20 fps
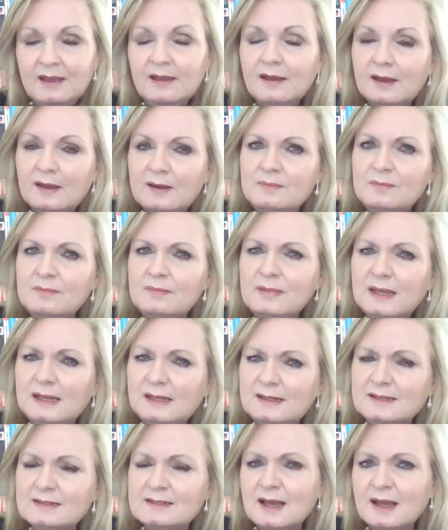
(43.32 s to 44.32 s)
And
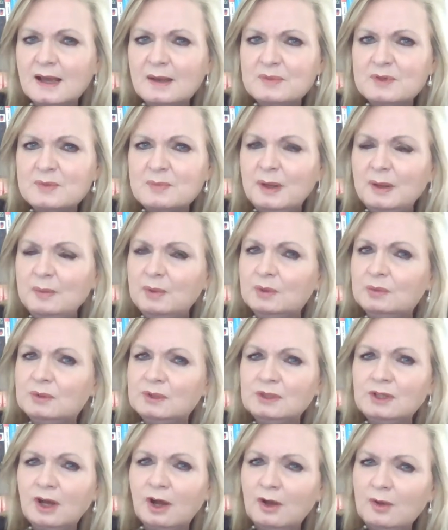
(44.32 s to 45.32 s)
many times people
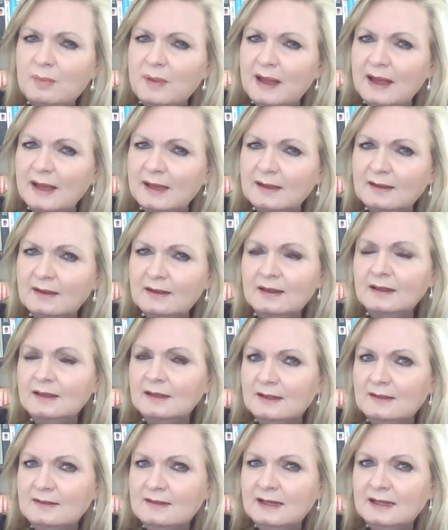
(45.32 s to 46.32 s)
will go back
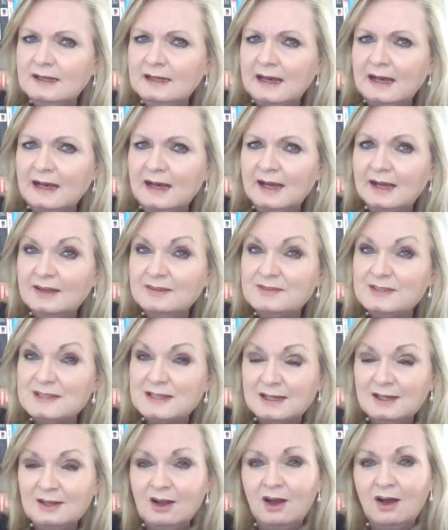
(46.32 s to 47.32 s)
in their lives,
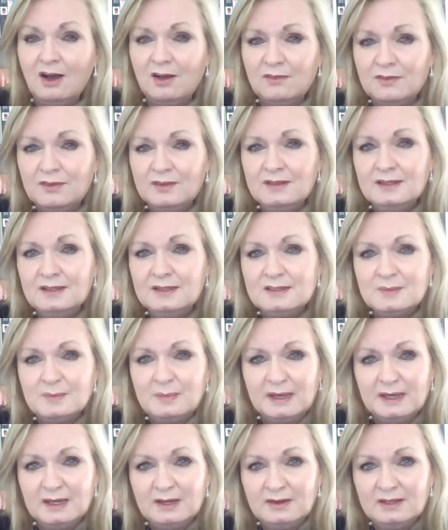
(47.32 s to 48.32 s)
and often the
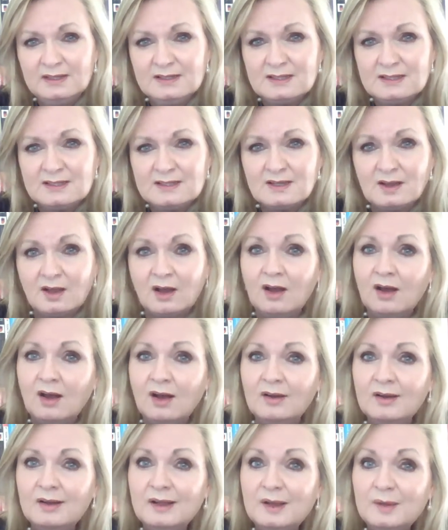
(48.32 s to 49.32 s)
experiences
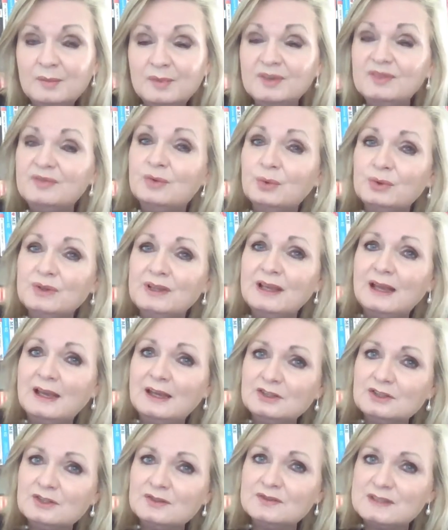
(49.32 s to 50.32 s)
are before the
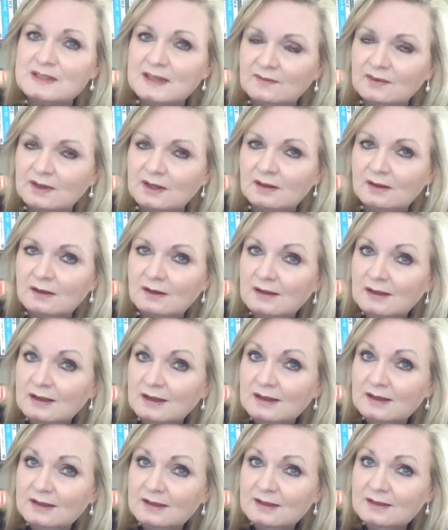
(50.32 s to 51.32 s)
age of 7.
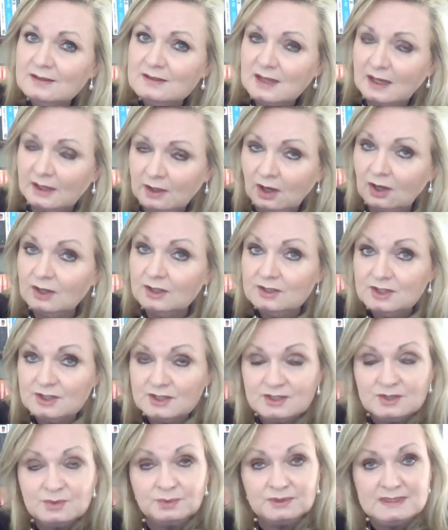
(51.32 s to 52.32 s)

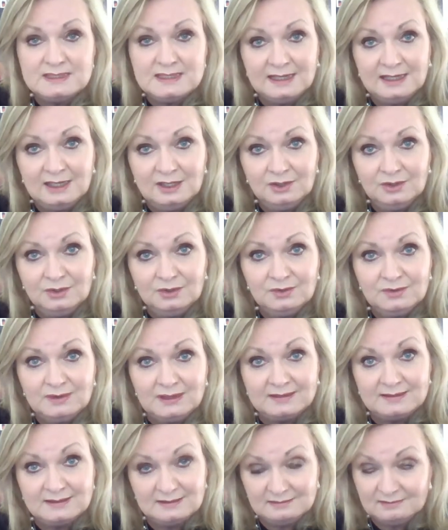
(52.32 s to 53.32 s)
Psychologists will tell you
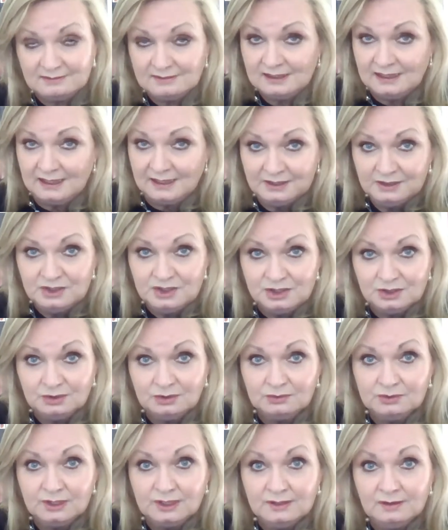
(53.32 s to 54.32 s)
that young
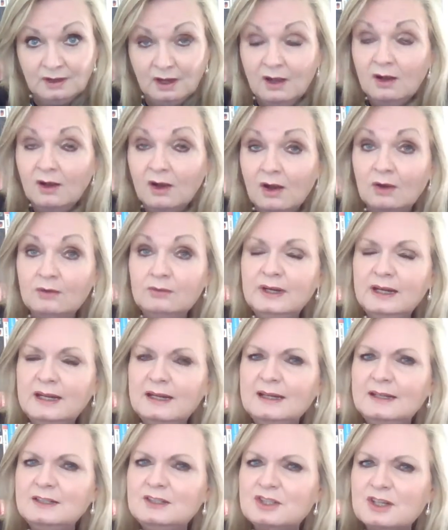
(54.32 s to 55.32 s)
children are
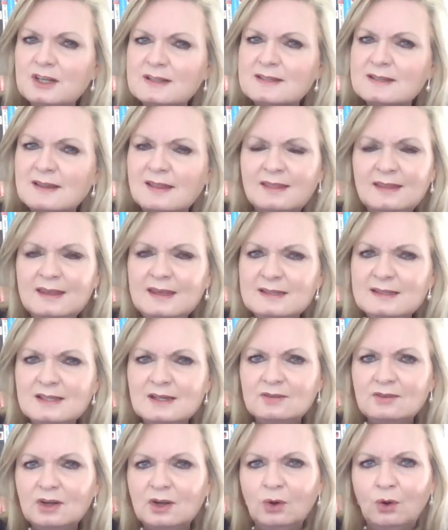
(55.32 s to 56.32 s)
really just
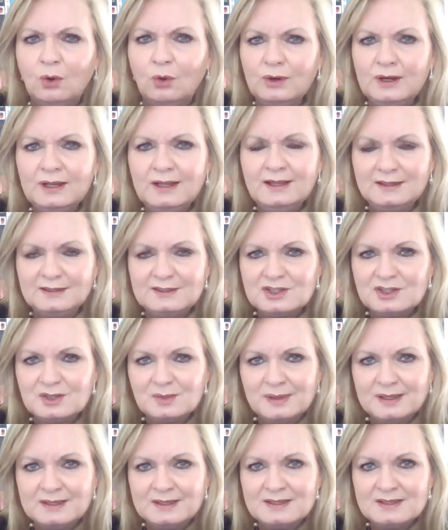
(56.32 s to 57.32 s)
theta recording
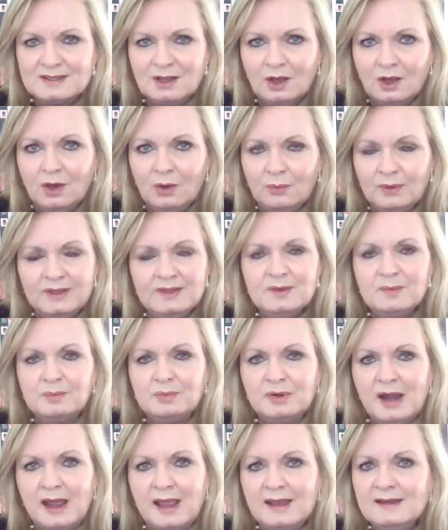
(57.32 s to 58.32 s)
instruments where the
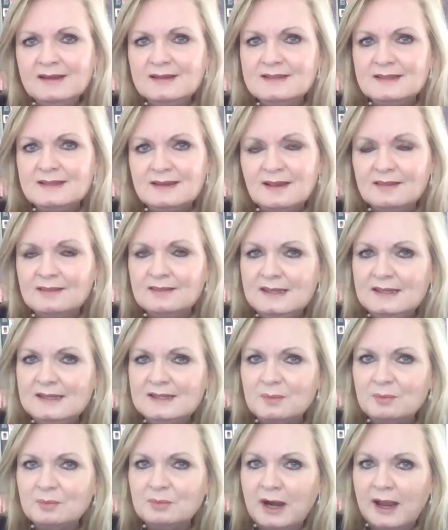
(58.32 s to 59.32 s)
brain is in a
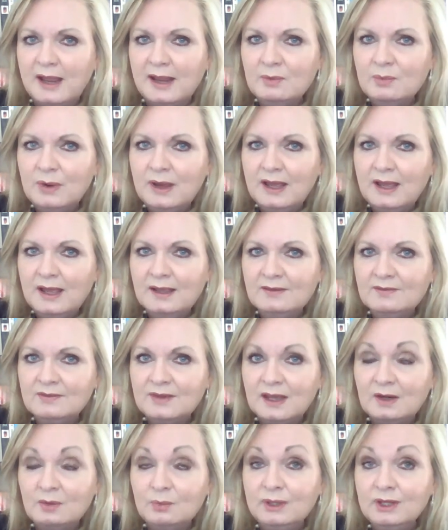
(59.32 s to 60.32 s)
theta
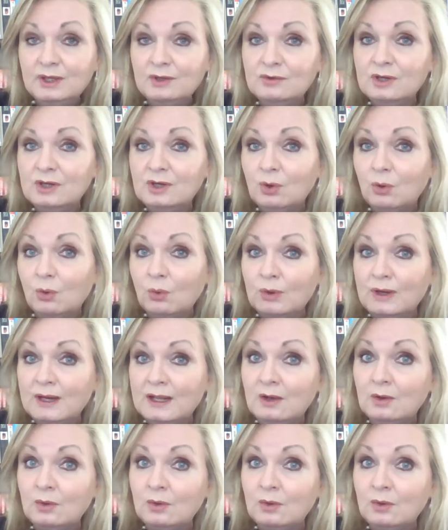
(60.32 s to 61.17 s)
brainwave and we are recording